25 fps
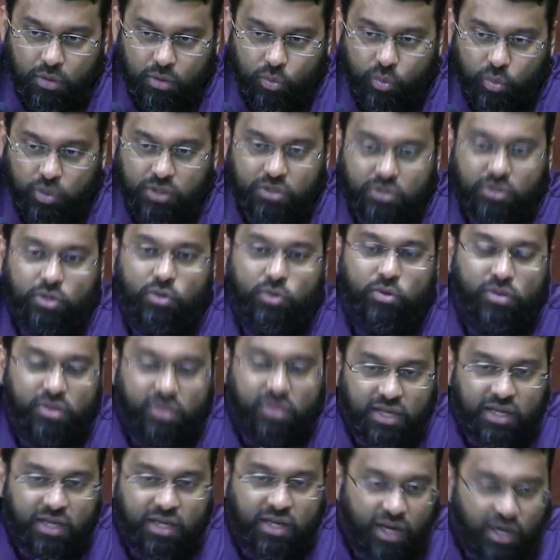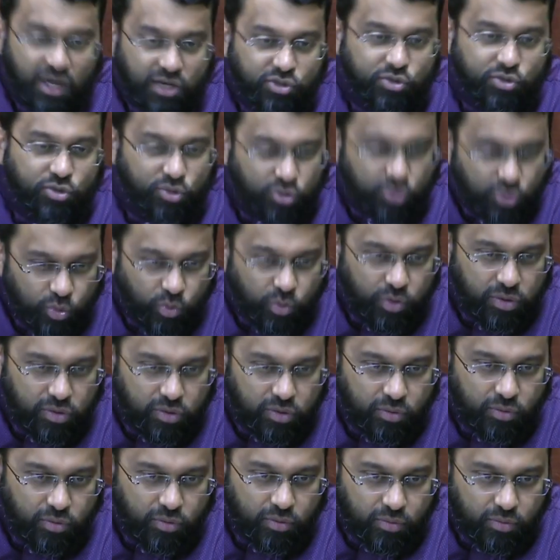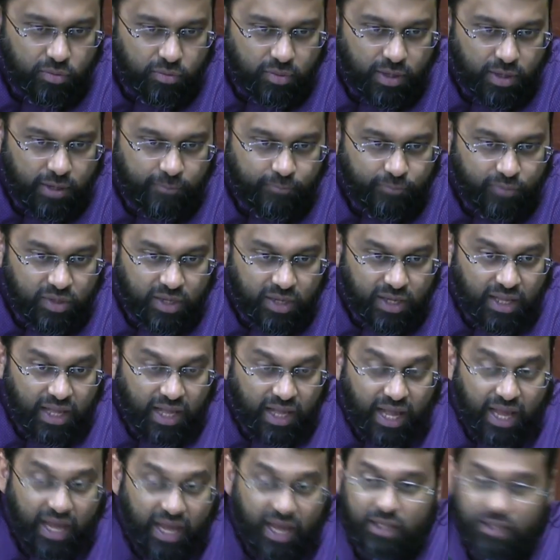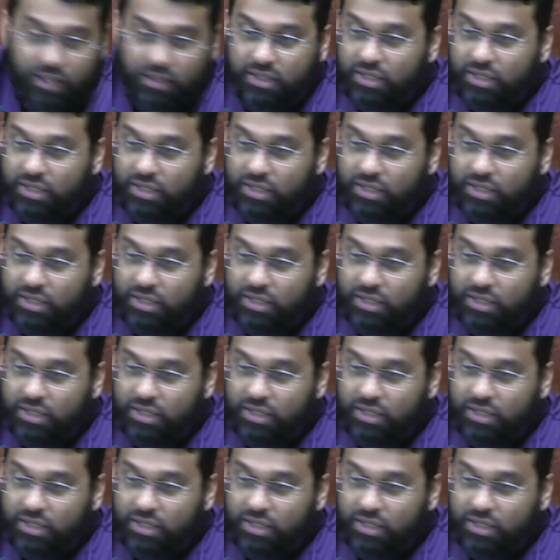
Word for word: What do you think I should do with you? Right? And